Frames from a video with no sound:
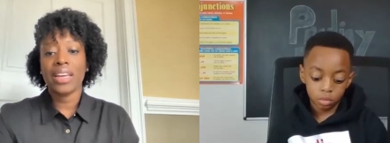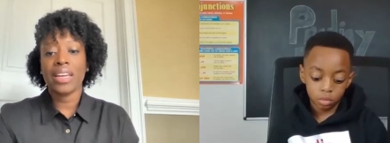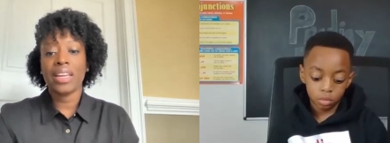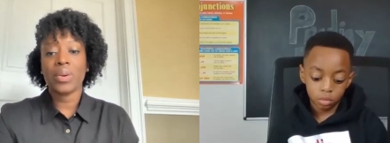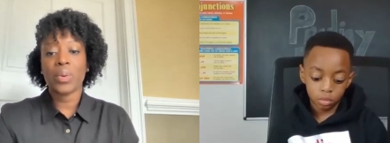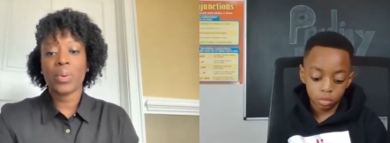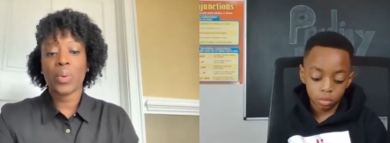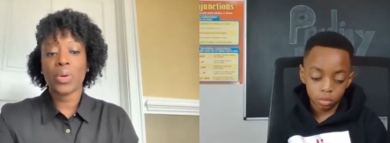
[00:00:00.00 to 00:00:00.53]

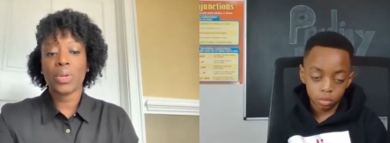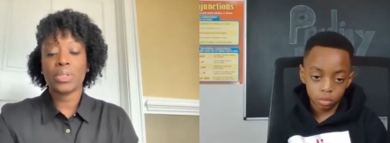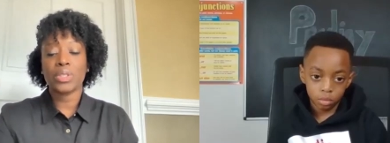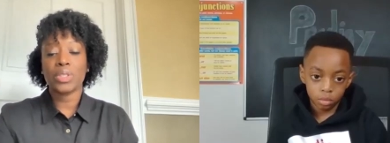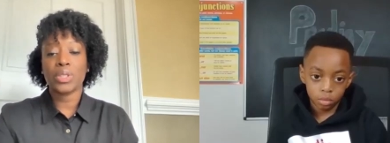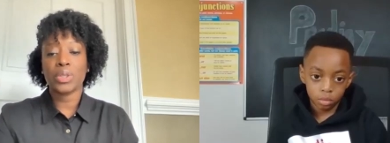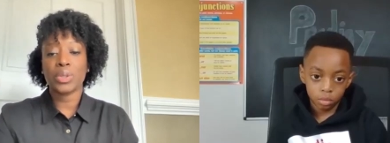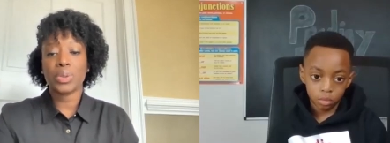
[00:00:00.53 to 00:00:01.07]
Speaker 1: in order
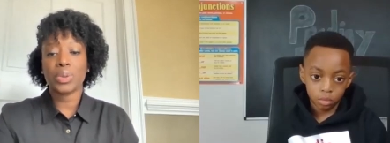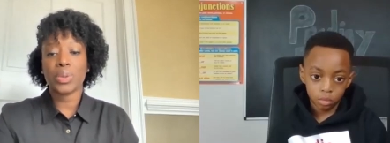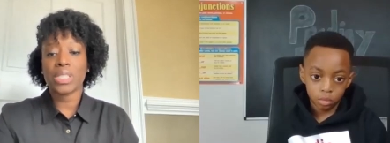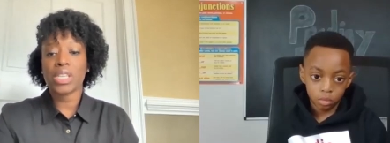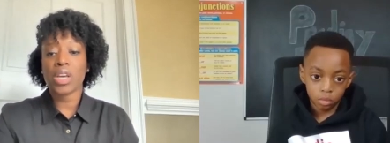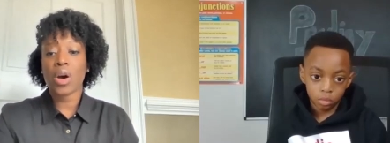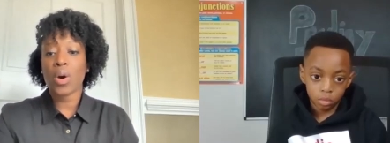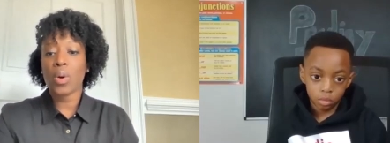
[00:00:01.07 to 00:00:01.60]
to
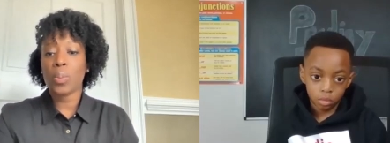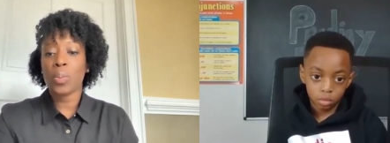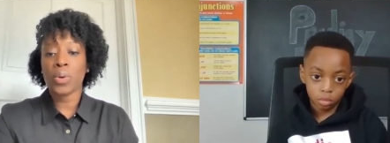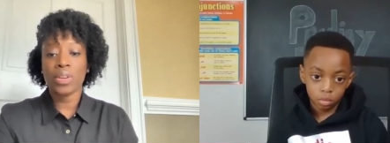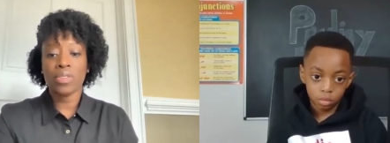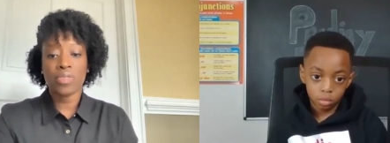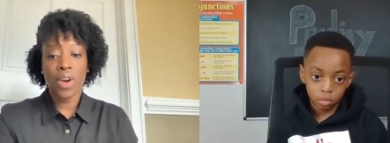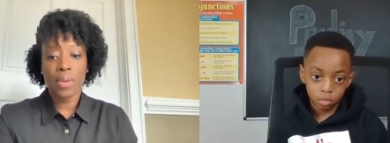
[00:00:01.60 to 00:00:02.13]
it's all
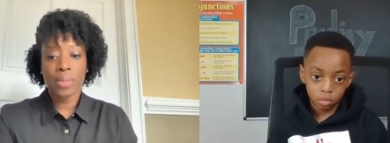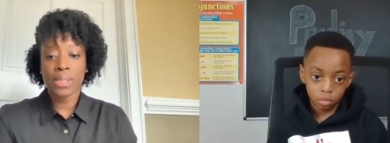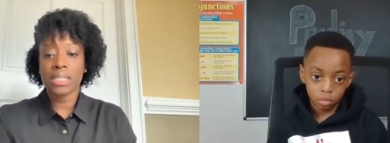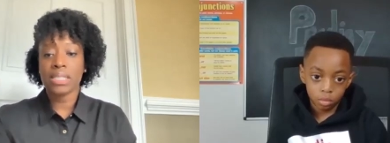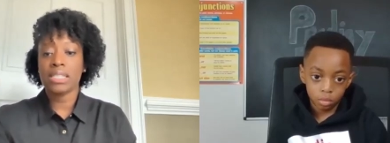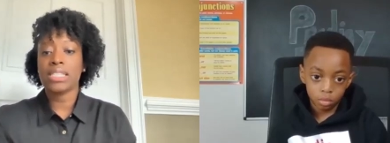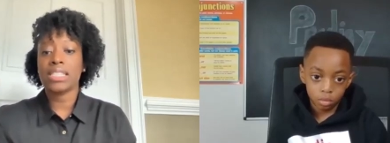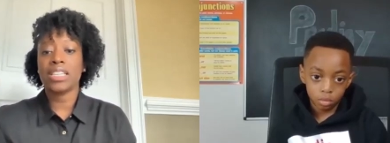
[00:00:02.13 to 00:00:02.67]

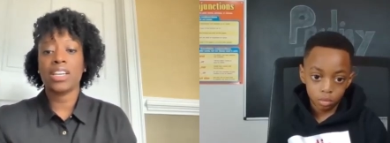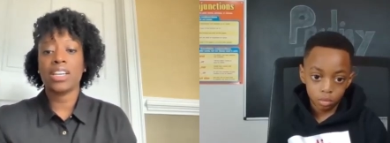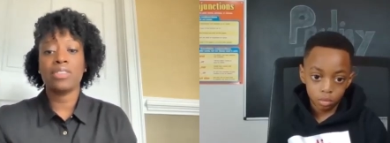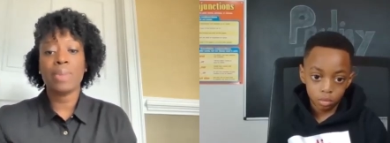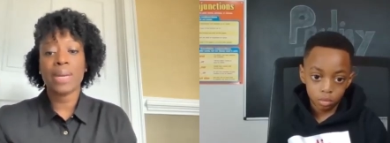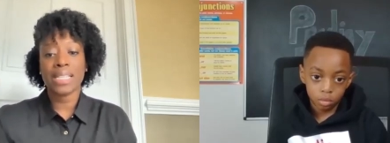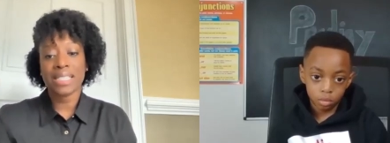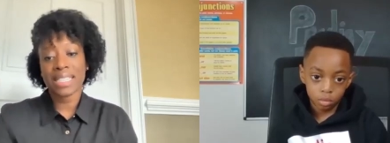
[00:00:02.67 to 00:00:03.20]
pre-pharmacy
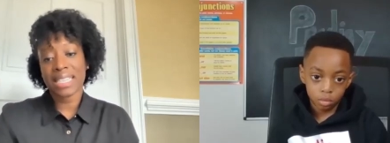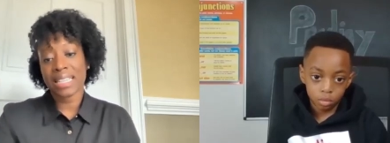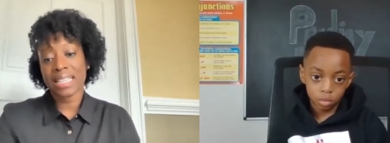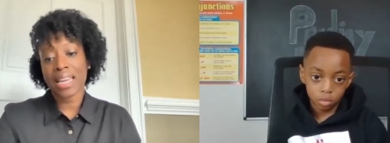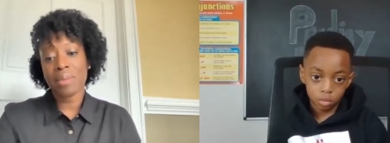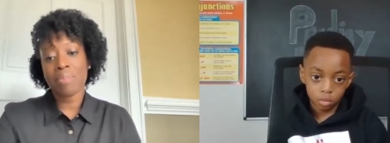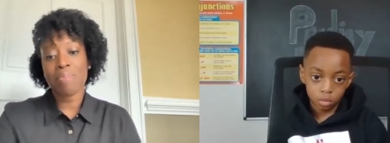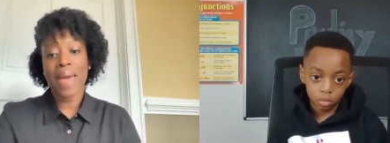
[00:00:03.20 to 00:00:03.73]
stuff basic
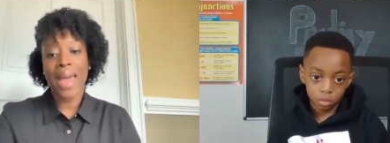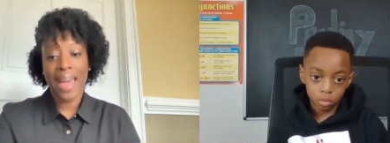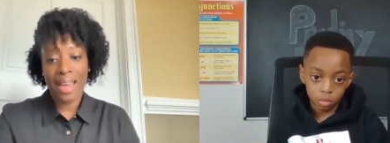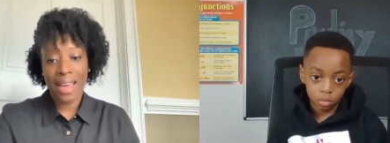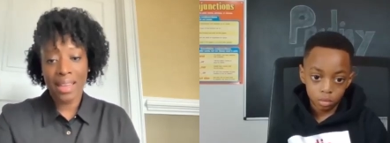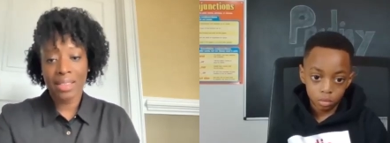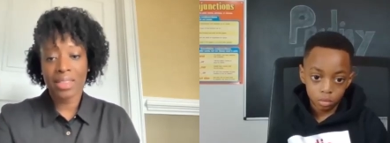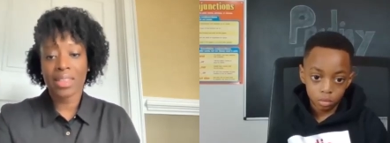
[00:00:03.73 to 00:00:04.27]
like
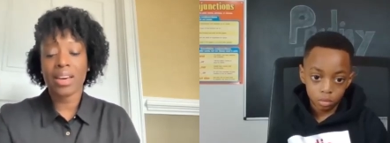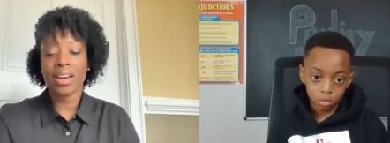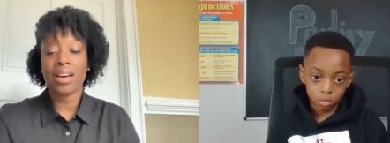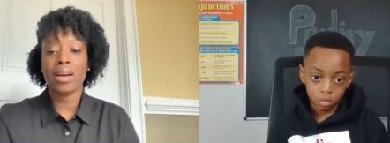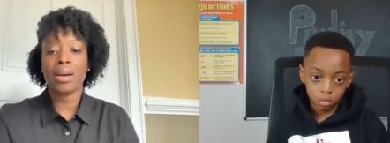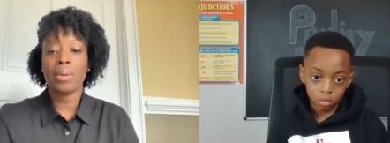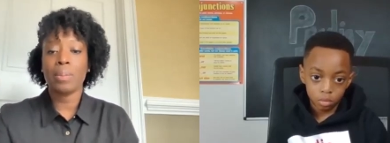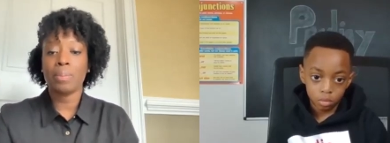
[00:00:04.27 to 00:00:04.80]
math
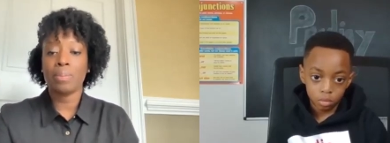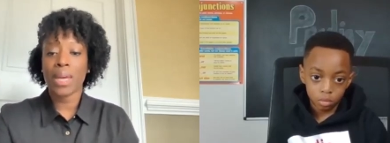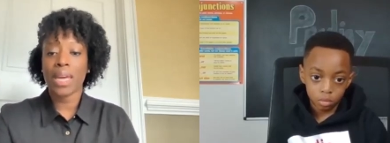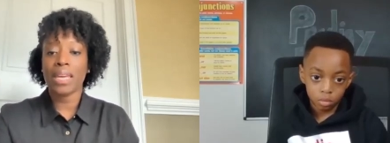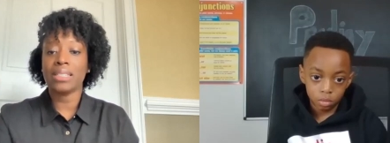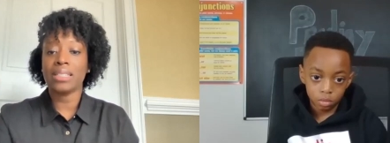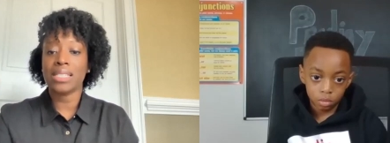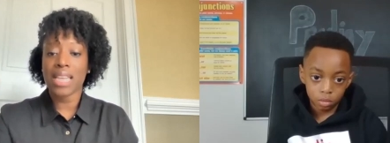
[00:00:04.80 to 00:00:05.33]
um,
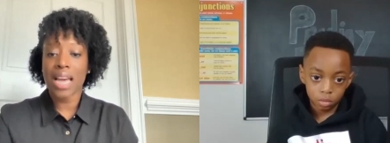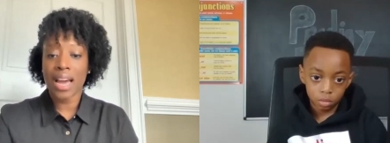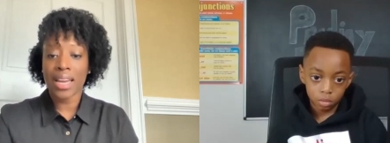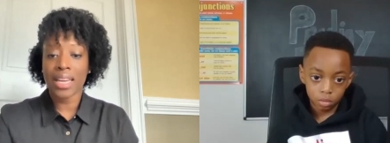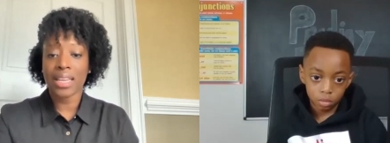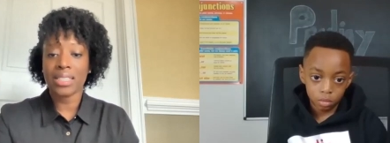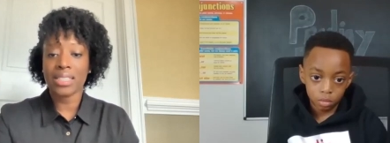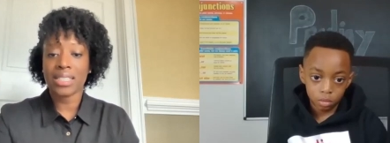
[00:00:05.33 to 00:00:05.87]
and
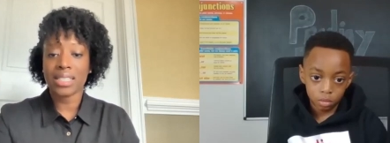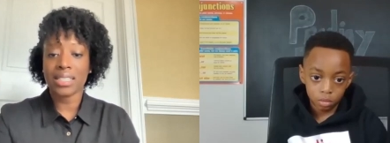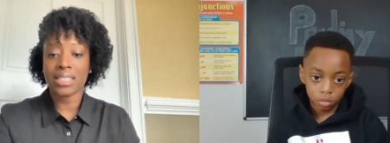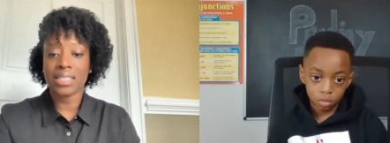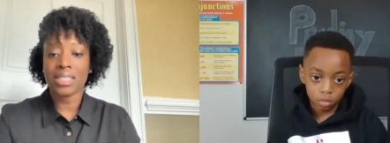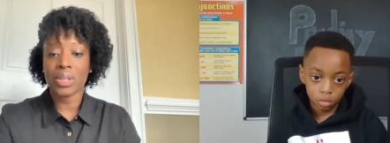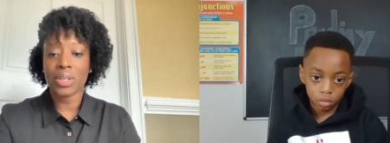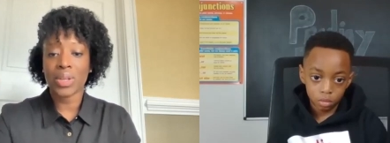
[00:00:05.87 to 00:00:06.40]

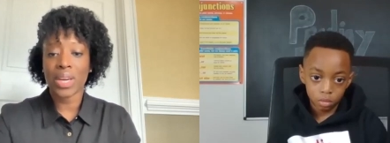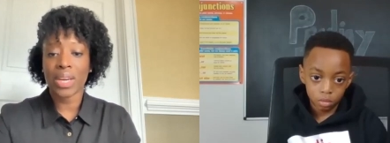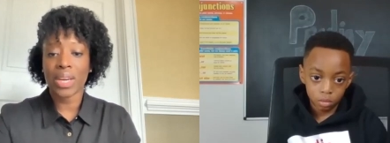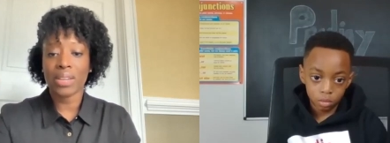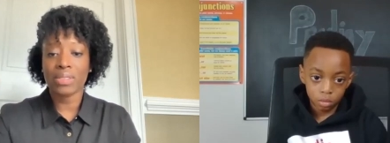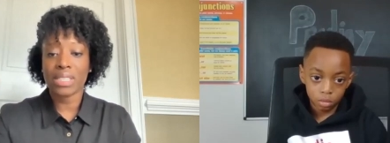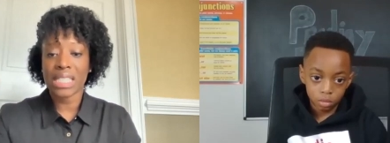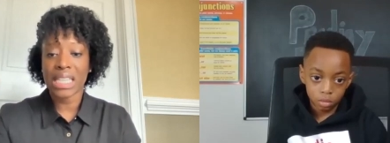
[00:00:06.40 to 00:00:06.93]
sciences so you
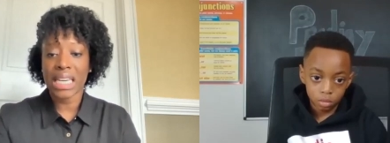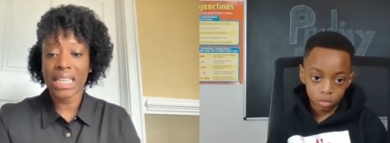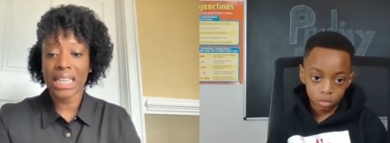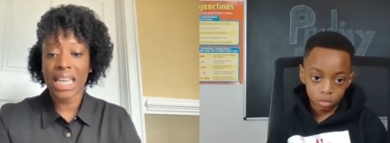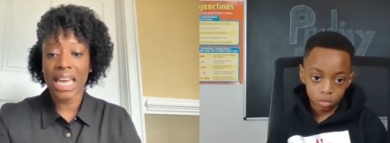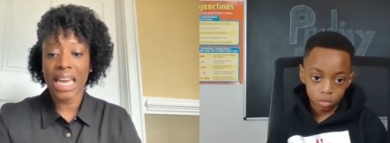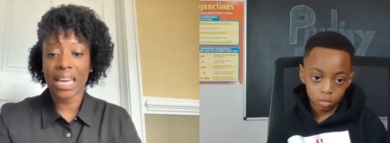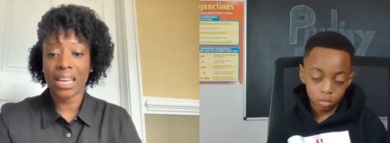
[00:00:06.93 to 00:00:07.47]
have to
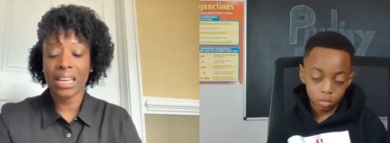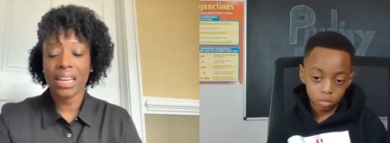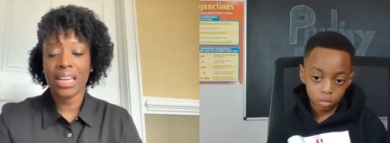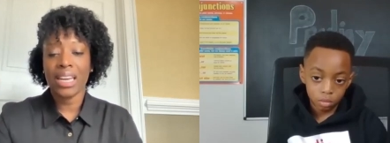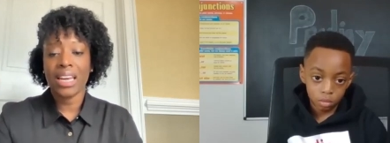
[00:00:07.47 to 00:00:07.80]
take that